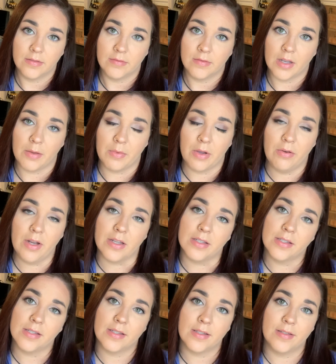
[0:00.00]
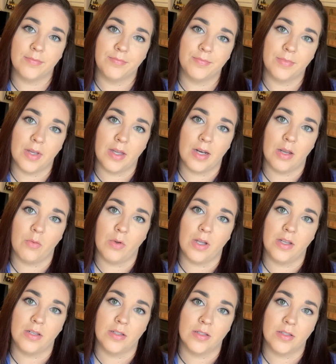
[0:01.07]
cut my wrists and I
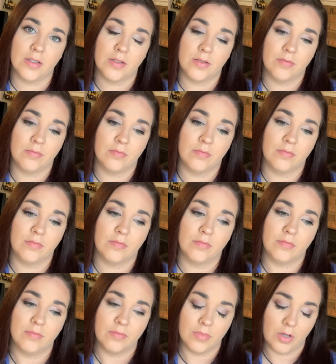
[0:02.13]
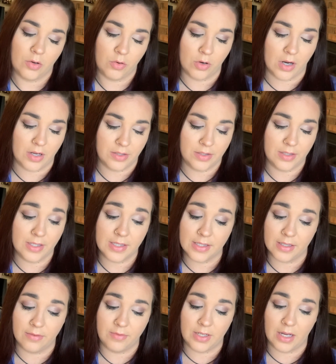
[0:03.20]
went across instead
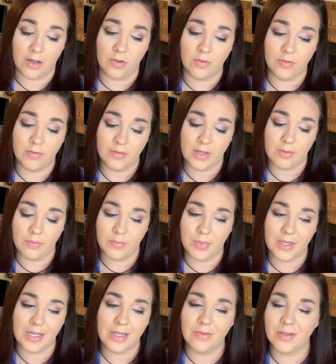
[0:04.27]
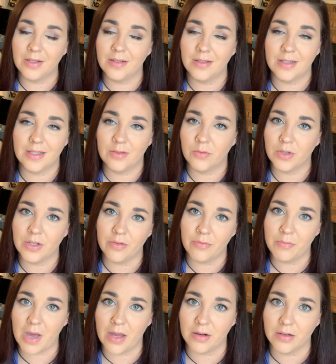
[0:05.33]
of down. But even it wouldn't have
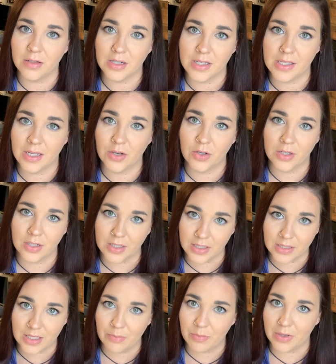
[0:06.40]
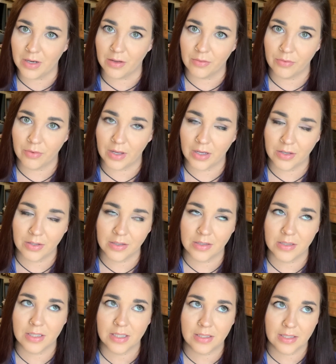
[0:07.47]
mattered because I couldn't get deep enough. I
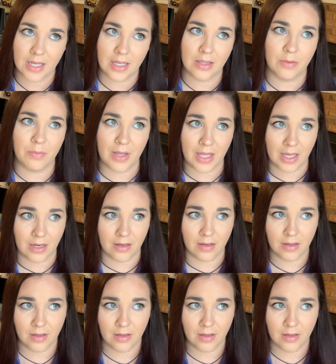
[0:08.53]
couldn't take the pain